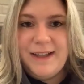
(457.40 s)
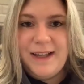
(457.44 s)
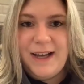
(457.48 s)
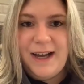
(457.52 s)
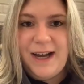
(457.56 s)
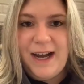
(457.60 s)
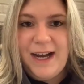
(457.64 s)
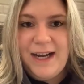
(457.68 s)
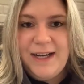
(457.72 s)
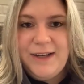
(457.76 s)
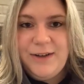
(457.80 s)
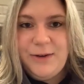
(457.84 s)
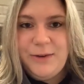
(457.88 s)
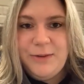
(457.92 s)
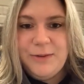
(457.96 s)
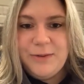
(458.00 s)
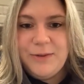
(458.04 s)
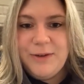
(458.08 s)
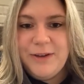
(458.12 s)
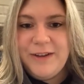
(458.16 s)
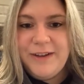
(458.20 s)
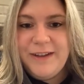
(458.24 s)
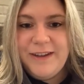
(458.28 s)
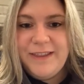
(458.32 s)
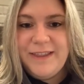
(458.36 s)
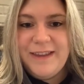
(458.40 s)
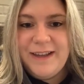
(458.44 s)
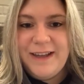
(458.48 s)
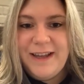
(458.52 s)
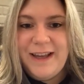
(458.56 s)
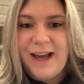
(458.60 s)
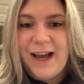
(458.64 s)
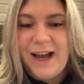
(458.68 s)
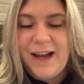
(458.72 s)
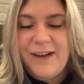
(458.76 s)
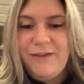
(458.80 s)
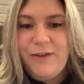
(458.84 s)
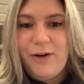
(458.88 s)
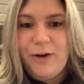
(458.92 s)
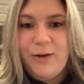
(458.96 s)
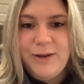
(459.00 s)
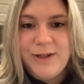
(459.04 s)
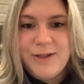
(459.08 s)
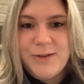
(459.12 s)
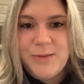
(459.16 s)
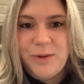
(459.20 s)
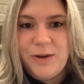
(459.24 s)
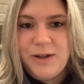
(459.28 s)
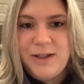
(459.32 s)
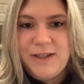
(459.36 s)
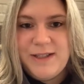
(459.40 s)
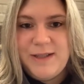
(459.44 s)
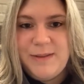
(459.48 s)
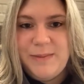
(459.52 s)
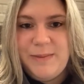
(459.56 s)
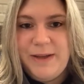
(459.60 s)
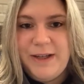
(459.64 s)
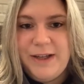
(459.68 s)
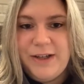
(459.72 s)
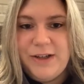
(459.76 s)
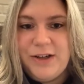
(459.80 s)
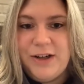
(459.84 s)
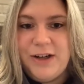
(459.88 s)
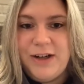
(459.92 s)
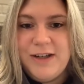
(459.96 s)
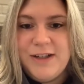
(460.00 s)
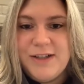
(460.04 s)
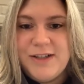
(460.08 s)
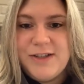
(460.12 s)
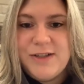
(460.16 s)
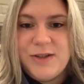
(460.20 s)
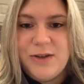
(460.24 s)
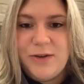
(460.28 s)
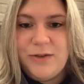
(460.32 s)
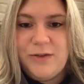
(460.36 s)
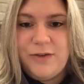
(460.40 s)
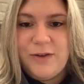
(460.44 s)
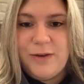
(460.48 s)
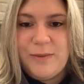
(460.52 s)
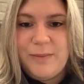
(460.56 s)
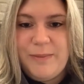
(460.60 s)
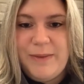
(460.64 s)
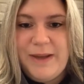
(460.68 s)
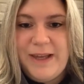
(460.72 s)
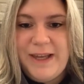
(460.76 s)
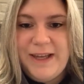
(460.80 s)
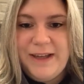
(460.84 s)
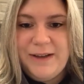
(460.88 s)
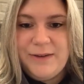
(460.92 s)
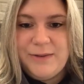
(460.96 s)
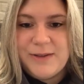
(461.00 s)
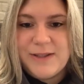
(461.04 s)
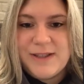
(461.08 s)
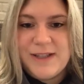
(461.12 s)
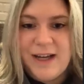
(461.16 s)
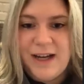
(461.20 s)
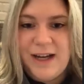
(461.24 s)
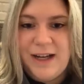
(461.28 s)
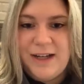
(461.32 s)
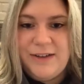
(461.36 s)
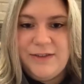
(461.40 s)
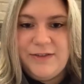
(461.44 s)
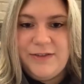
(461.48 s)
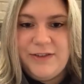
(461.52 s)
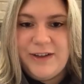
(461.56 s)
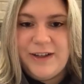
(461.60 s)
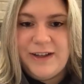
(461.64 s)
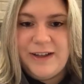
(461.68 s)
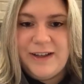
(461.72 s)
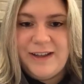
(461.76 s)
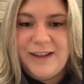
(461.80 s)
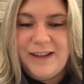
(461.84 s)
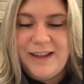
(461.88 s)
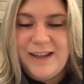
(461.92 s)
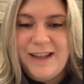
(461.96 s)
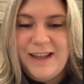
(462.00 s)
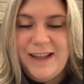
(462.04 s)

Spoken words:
I don't really think I've always wanted to be a nurse, so for me it was kind of a